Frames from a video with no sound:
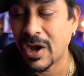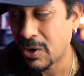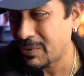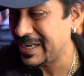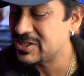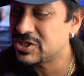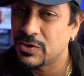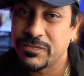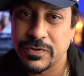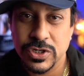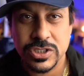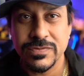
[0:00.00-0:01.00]
All right, so
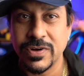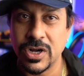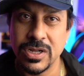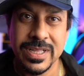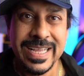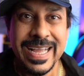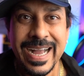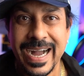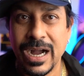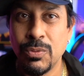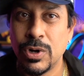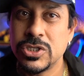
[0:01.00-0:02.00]
first of all,
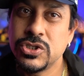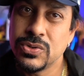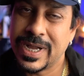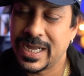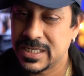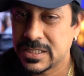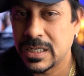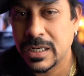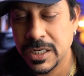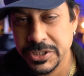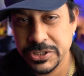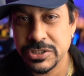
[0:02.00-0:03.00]
I want you guys to
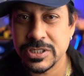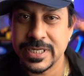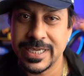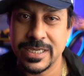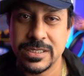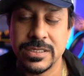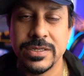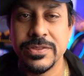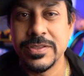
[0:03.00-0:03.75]
understand